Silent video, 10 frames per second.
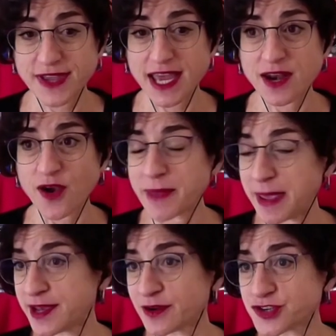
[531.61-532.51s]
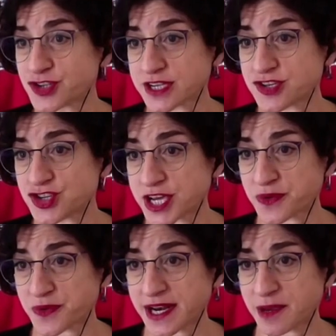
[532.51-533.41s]
and maybe it'll just
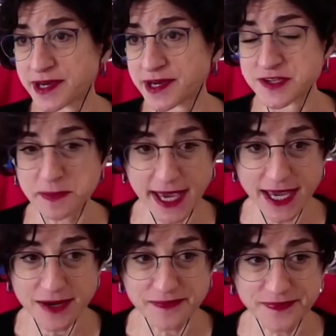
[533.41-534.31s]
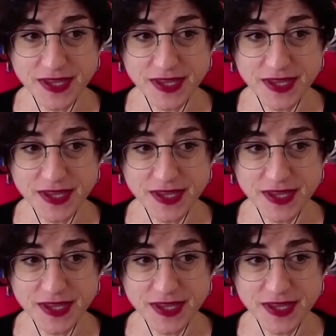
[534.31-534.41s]
generate a bit of debate,